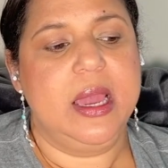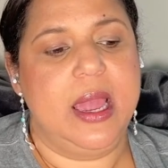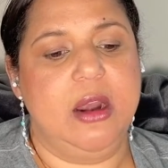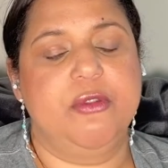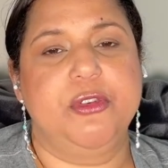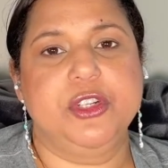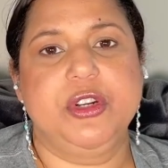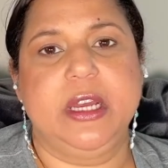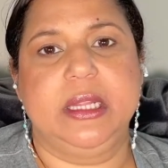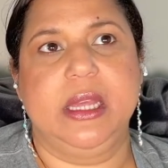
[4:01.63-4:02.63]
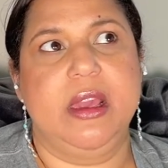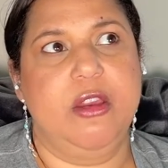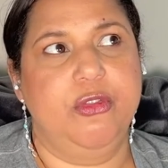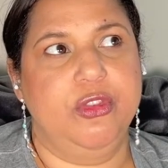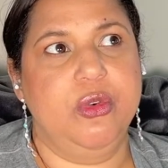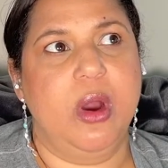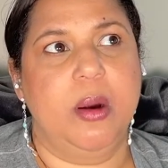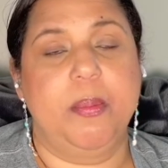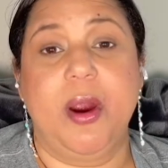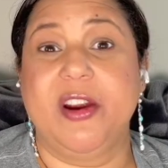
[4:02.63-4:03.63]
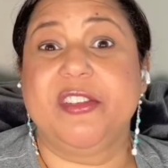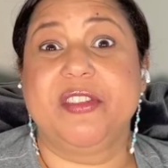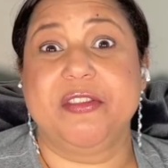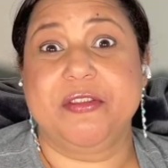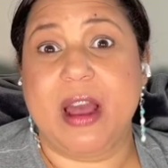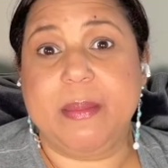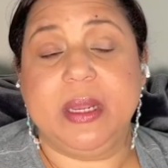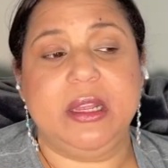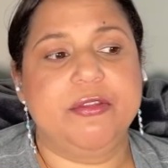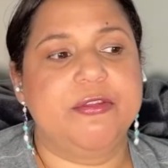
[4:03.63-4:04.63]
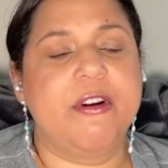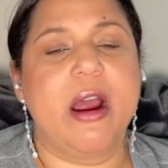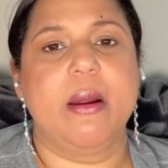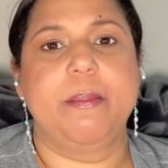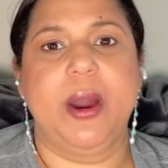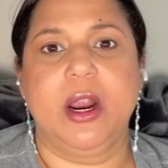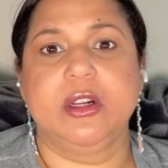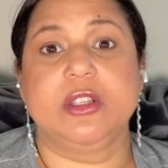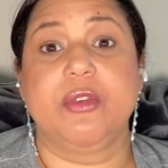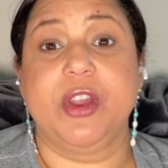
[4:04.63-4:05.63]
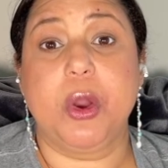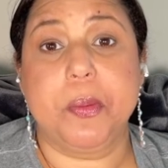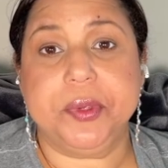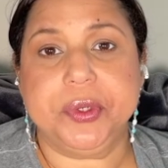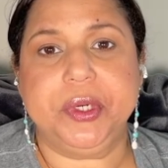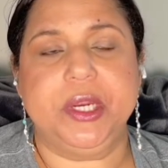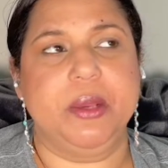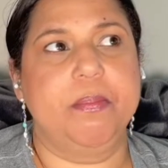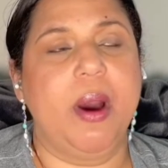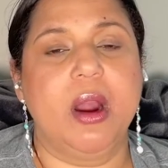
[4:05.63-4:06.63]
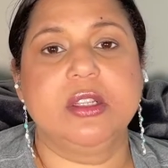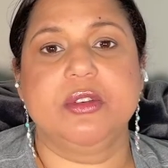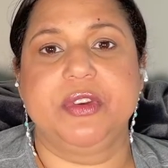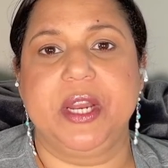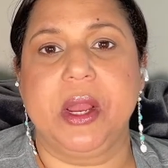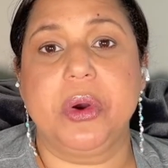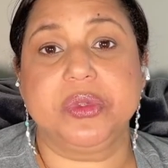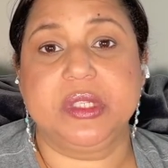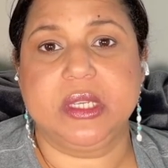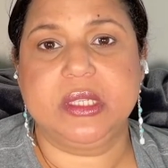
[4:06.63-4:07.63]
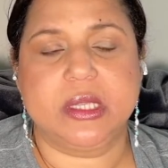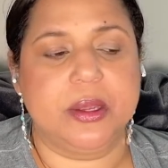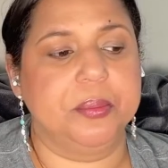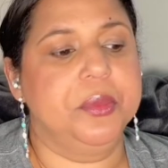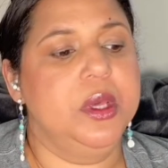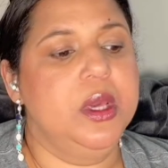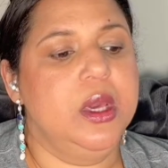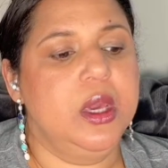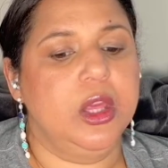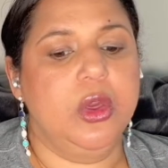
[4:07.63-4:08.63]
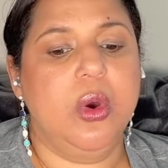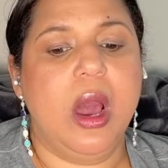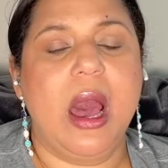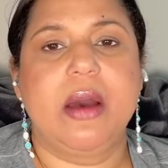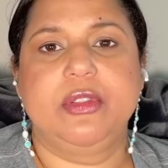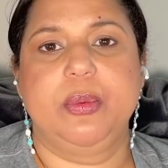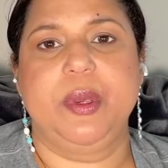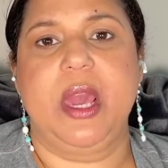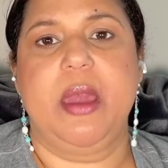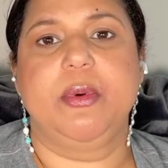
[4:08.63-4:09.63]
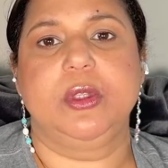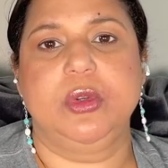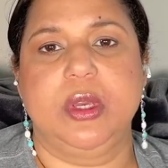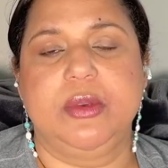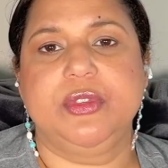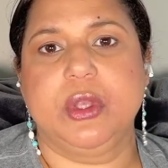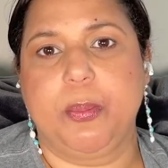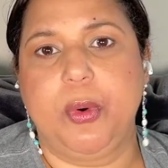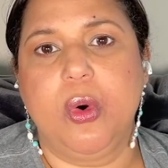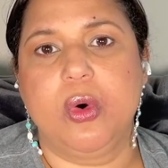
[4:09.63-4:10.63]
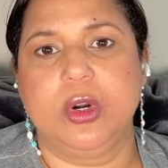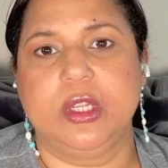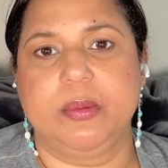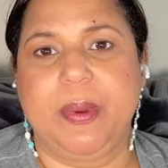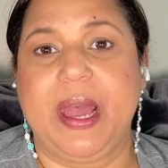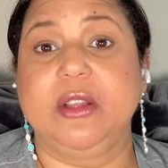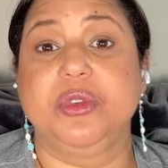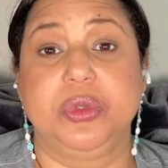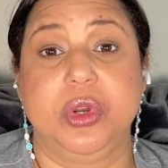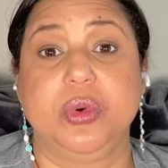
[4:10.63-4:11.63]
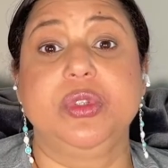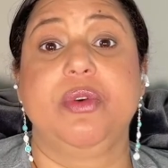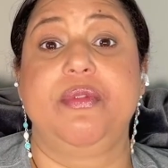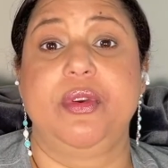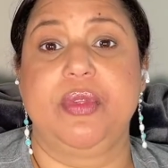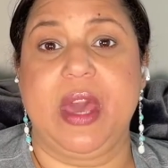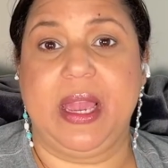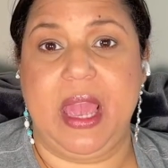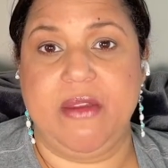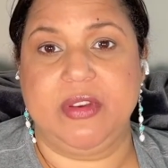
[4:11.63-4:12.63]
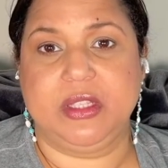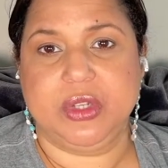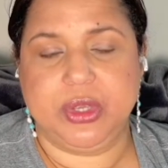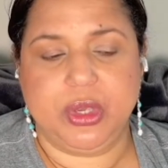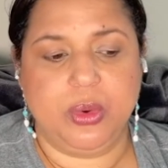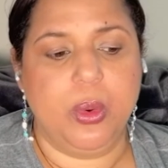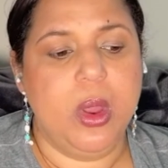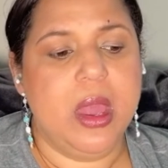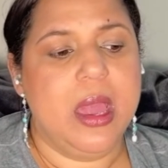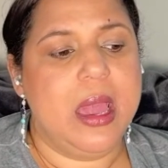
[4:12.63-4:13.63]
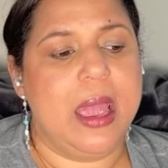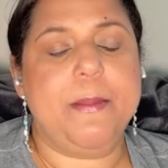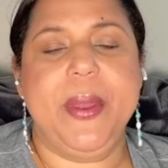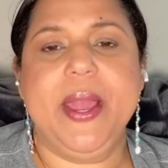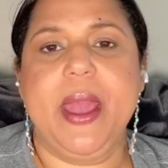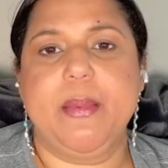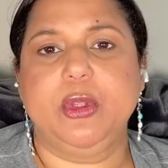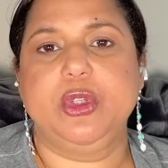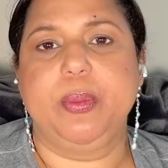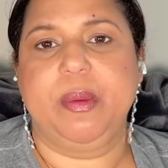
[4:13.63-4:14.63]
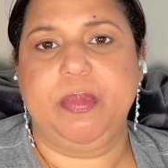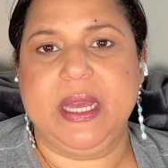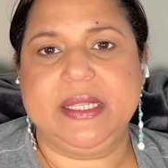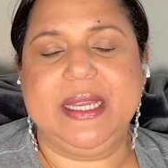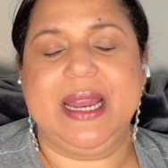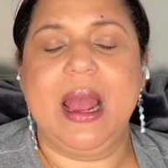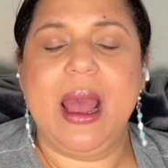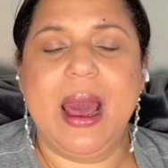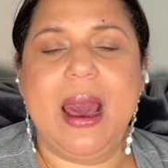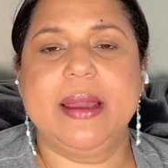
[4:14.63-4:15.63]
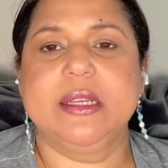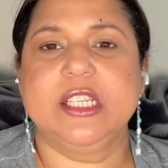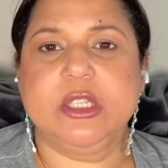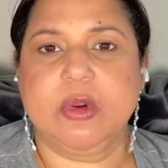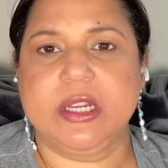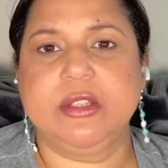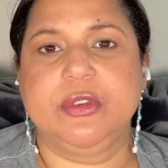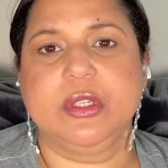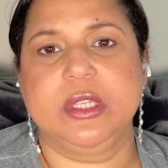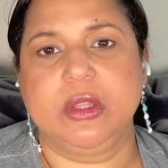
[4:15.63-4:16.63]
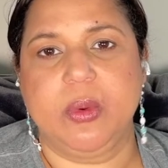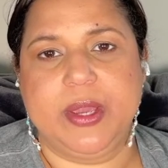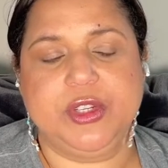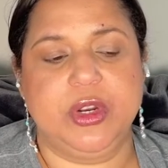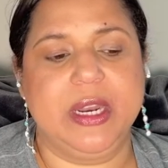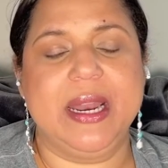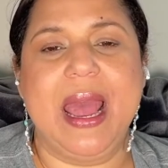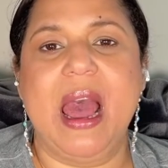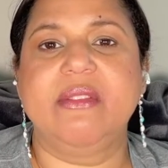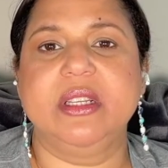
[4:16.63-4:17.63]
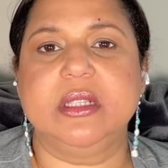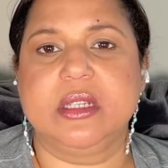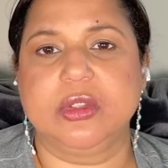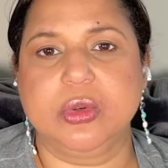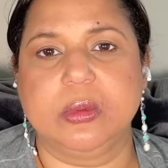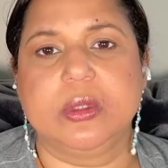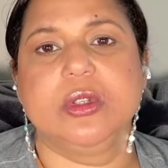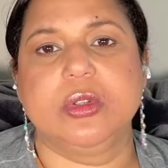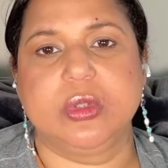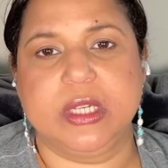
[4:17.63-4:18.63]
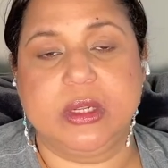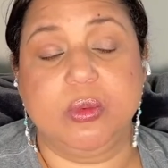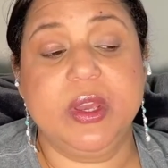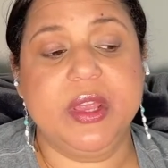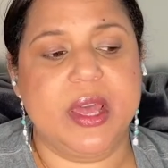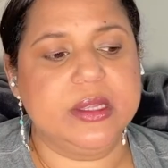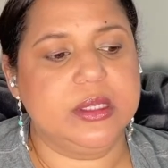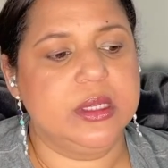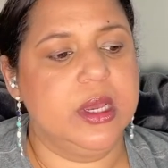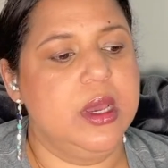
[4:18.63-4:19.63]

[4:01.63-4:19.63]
And unfortunately, if you are part of a family, part of a community, part of an ecosystem, you have to be able to give support back to those of you that gave it to you. And being able to be placed in a high stressful situation and having the tools to deal with it.